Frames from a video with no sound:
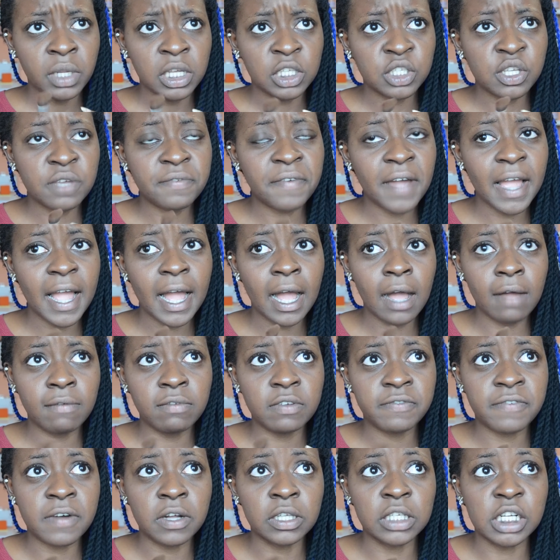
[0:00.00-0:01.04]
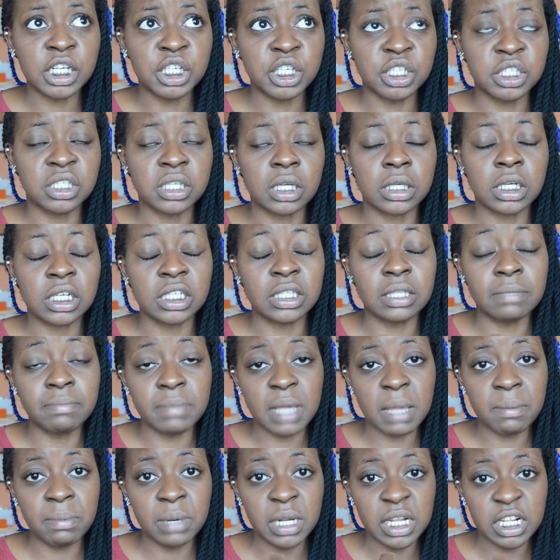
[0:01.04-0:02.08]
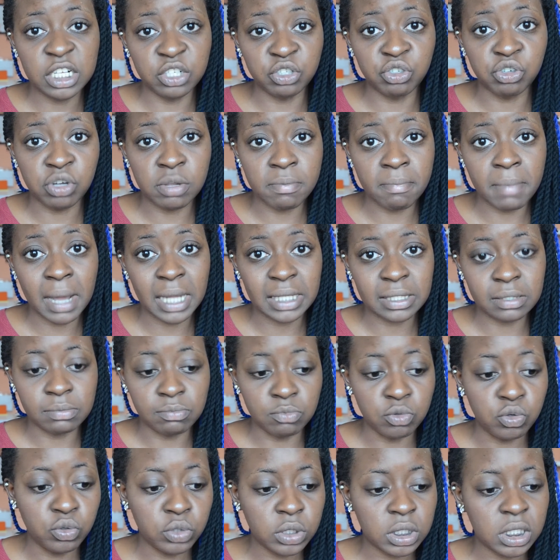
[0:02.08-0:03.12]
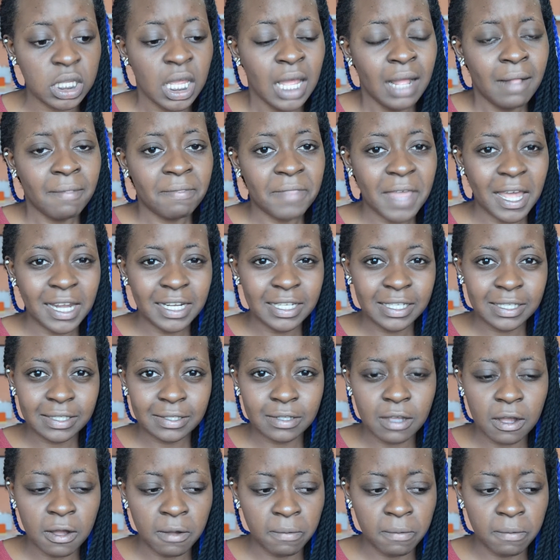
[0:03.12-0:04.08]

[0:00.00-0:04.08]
if I have a foundation such as the Maybelline Dream Matte Mousse that is